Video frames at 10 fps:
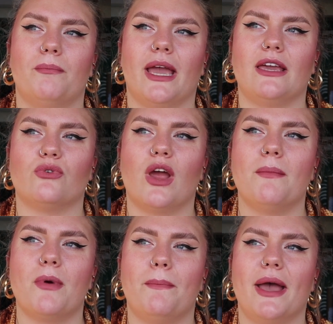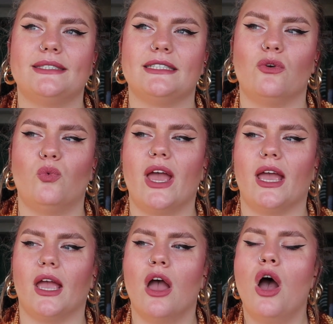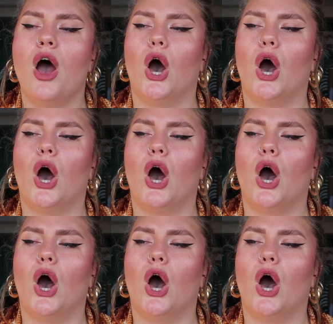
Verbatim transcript: My grandma passing away